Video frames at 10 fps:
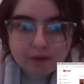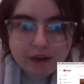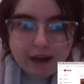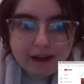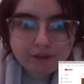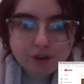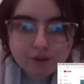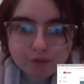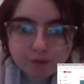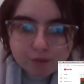
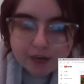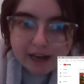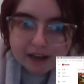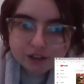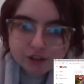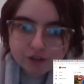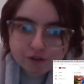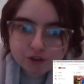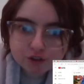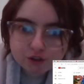react to
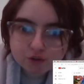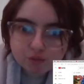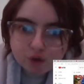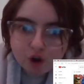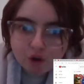the first